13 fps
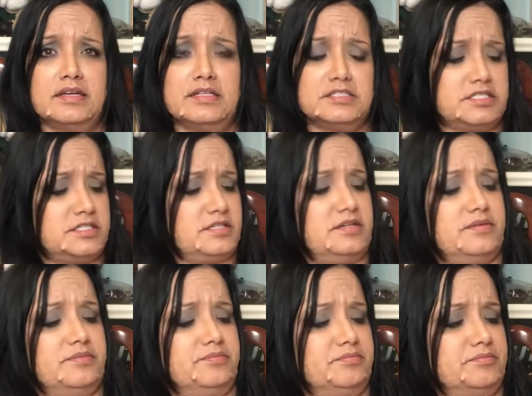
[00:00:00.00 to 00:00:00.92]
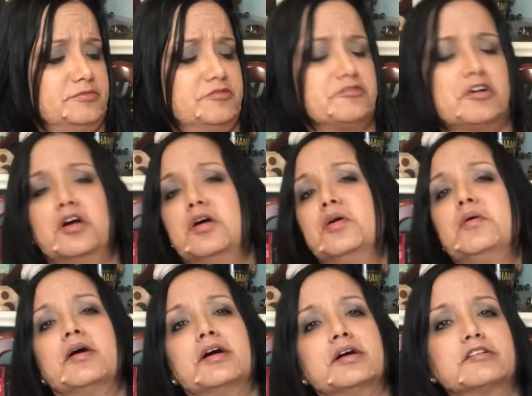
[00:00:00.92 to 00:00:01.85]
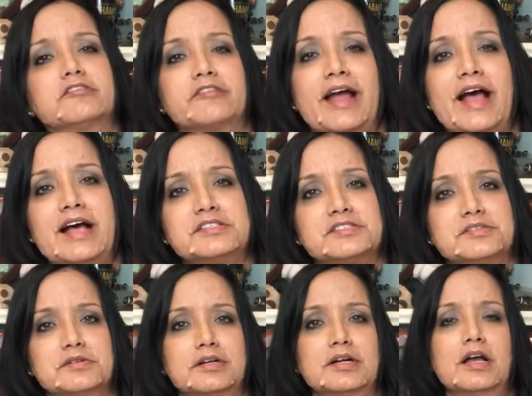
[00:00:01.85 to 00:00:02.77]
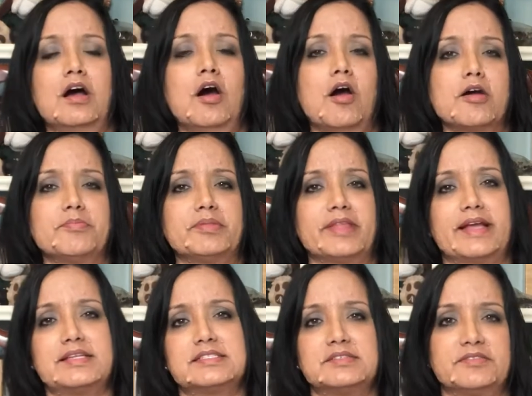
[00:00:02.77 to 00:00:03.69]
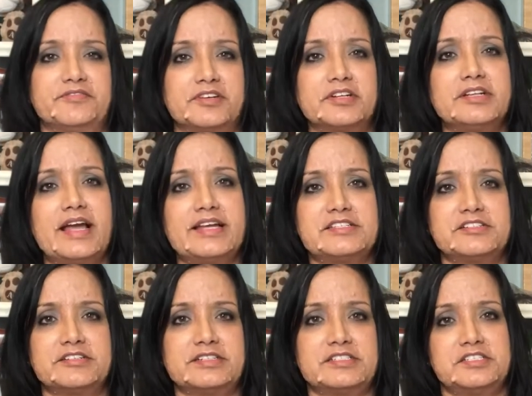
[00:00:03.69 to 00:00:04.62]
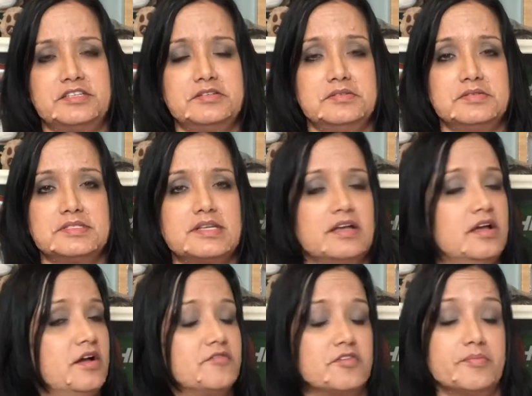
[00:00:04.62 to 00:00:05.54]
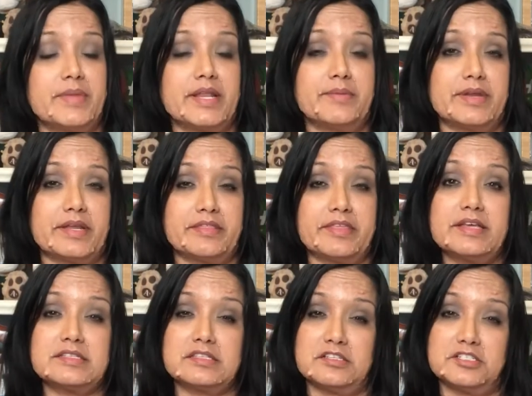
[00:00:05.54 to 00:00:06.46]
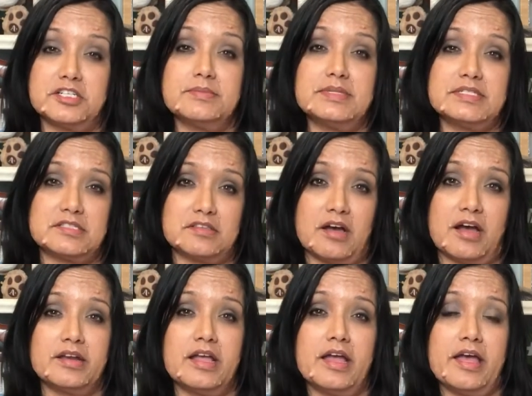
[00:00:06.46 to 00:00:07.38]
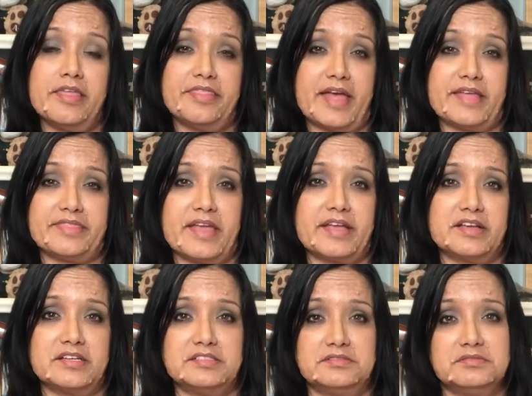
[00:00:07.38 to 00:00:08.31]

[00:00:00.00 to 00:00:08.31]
to grow our grass or our plants, fertilizer is used for many, many things, and the Germans thought that they could